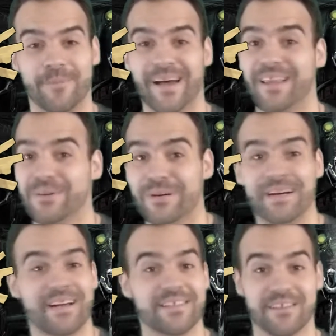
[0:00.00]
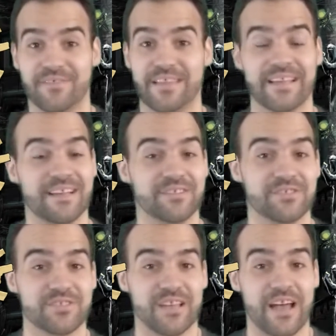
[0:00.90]
For battle-wise and everything
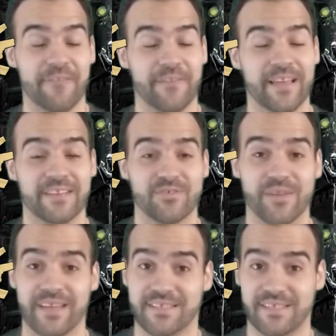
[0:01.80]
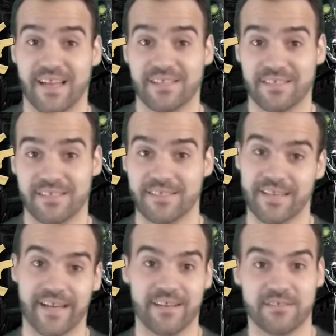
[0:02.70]
else, I think it has okay stats in its
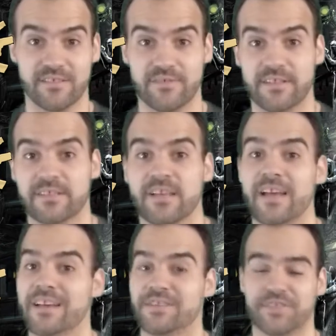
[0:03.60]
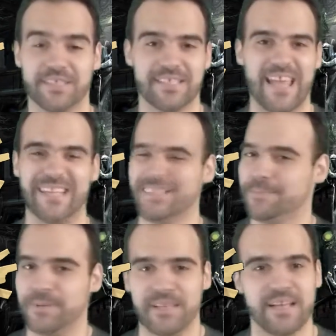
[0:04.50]
attacks and everything else. It's just its
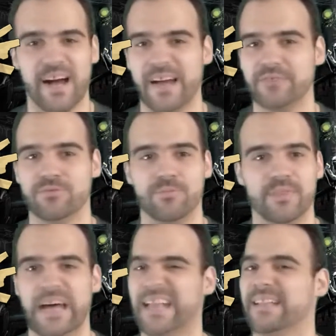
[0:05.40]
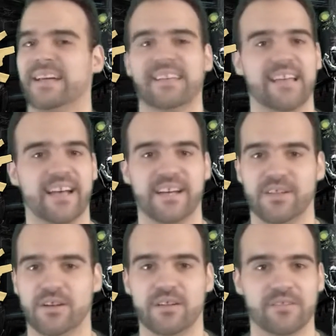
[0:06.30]
HP I do not like
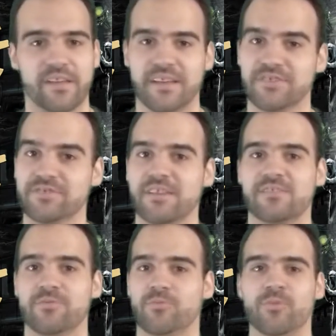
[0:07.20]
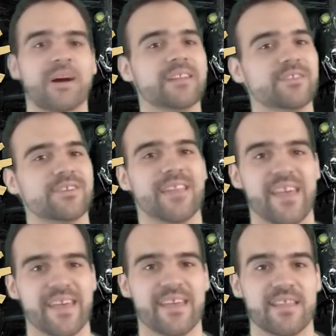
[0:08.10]
at all. Like, it just takes one
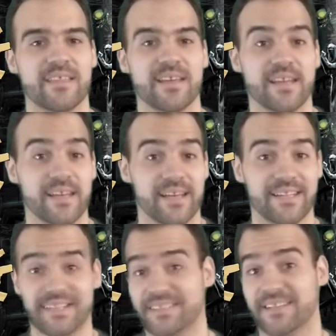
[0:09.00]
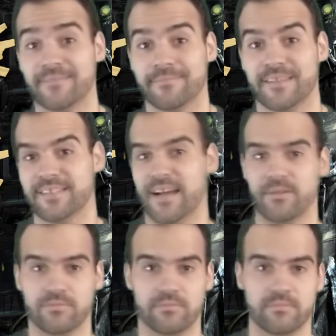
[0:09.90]
good hit, and that's it. It's
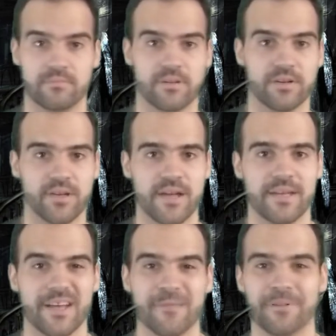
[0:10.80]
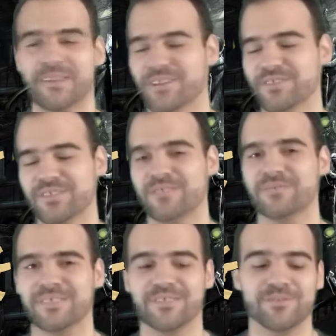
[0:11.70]
out, okay? Plus,
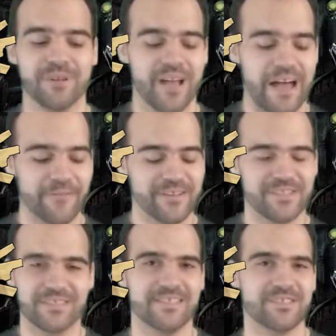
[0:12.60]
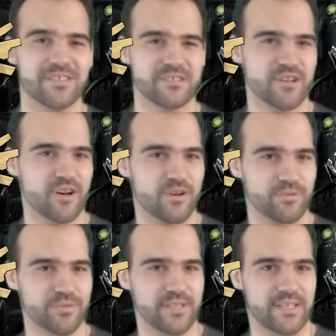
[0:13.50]
also, too, I think Shedinja is the
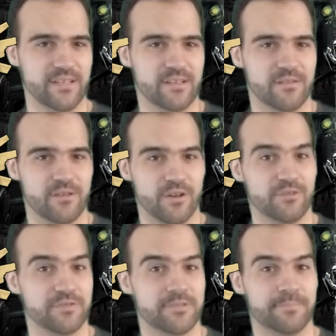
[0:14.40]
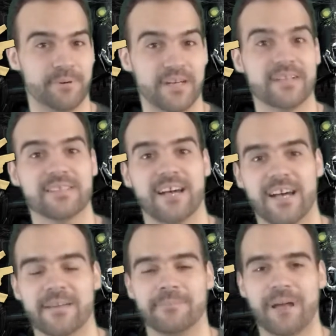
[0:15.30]
only ghost bug
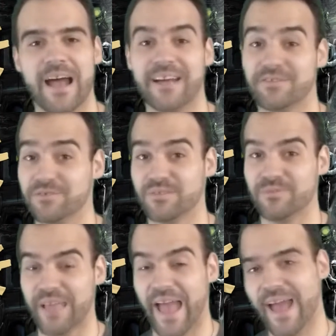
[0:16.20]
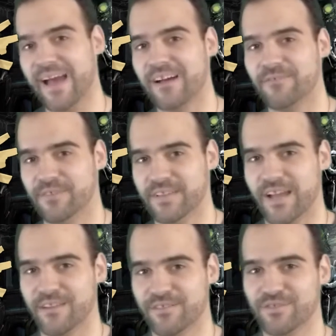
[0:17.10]
type, actually, we have.
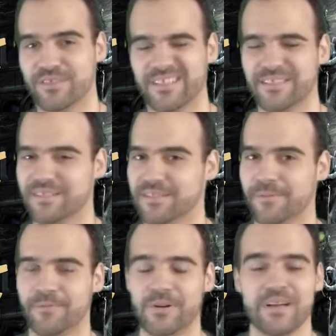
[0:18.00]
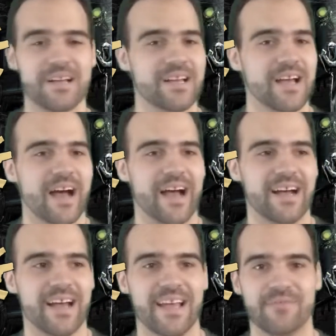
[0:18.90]
Like, I looked at the list before,
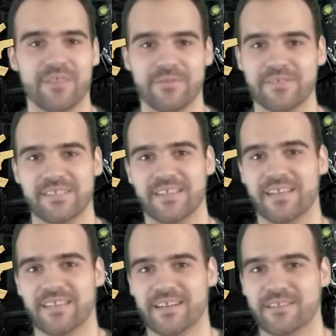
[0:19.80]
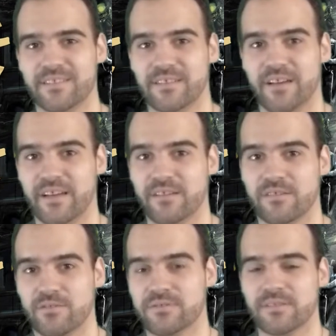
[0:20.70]
and I have never seen any other,
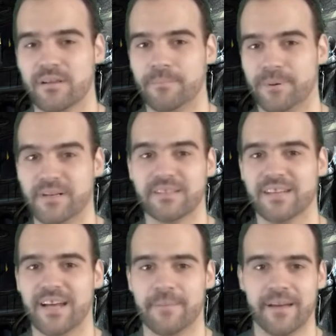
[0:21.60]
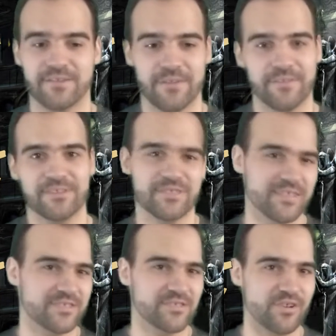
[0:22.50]
like, ghost bug type, actually. I think
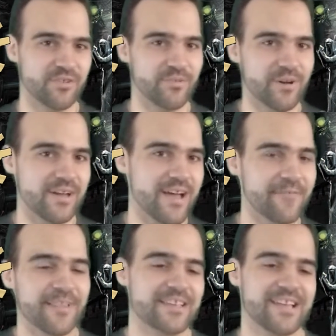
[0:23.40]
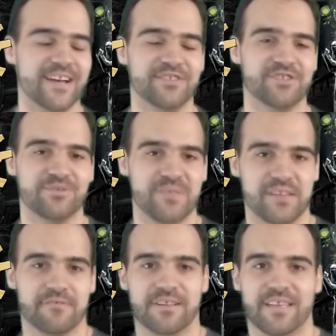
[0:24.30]
Shedinja is the only one. I think that's kind of just
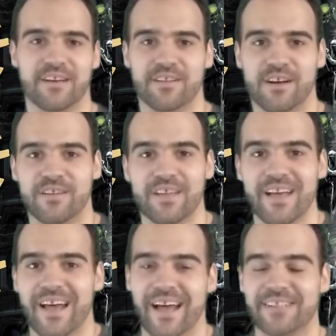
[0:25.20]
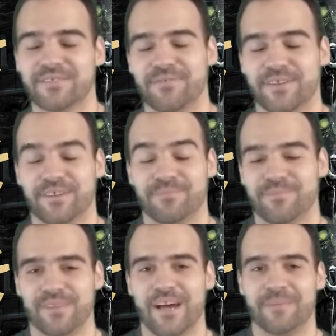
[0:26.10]
unique right there alone. I just
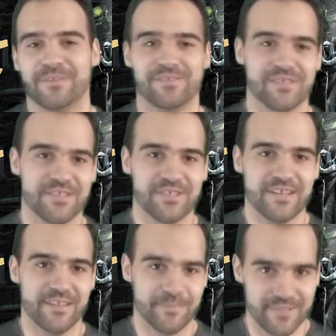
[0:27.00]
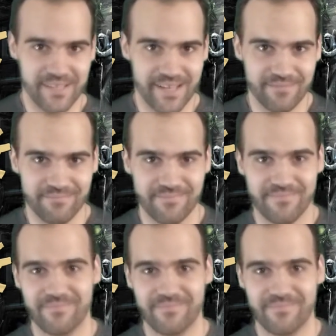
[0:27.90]
figured, you know, I put Shedinja at number 10.